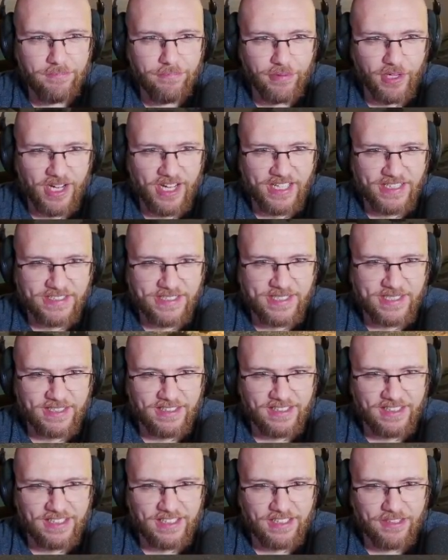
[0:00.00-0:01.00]
But
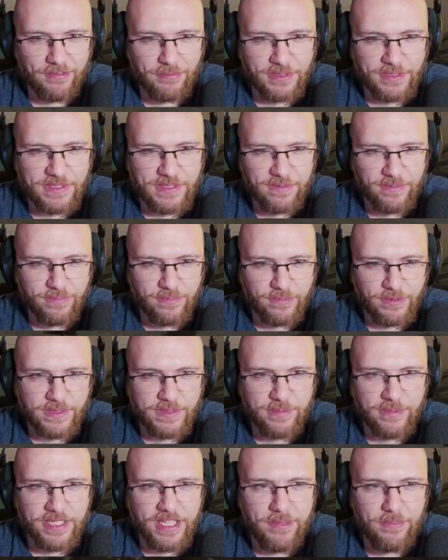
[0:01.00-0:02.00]

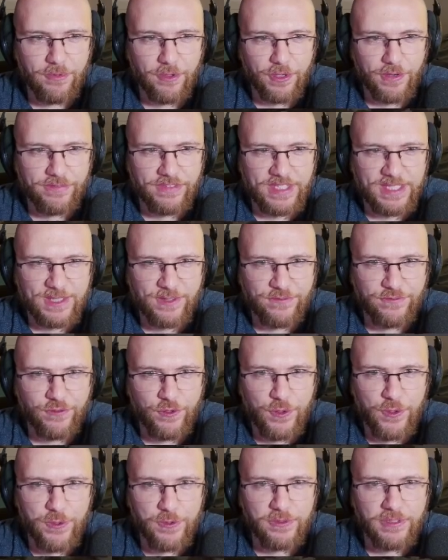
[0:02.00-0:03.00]
once we get more of this
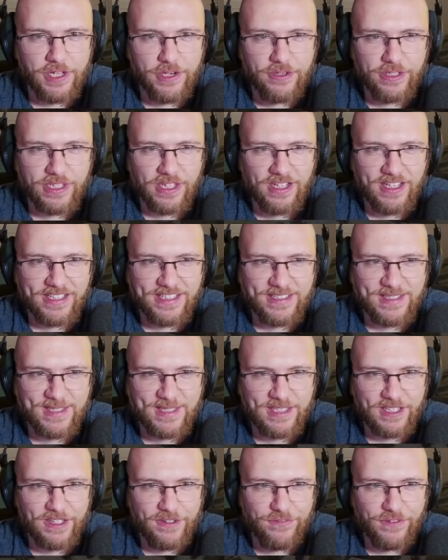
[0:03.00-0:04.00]
food going on and
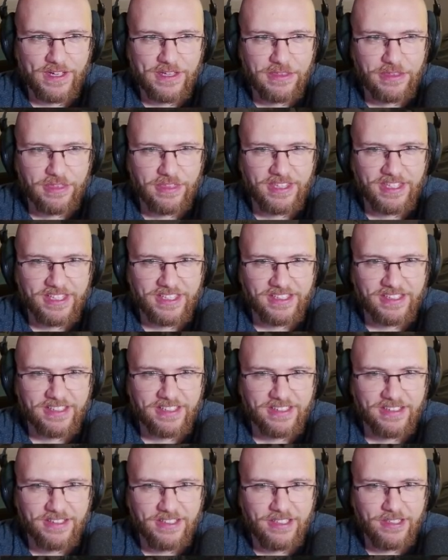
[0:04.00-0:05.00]
stuff, I
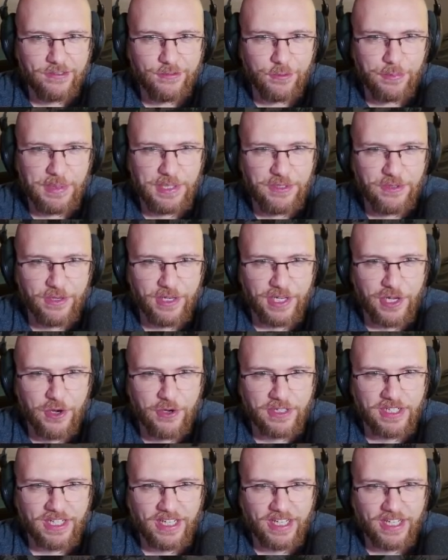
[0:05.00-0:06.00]
think we'll be doing
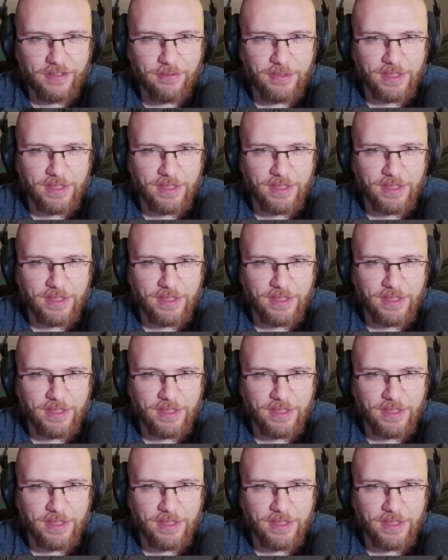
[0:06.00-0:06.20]
okay.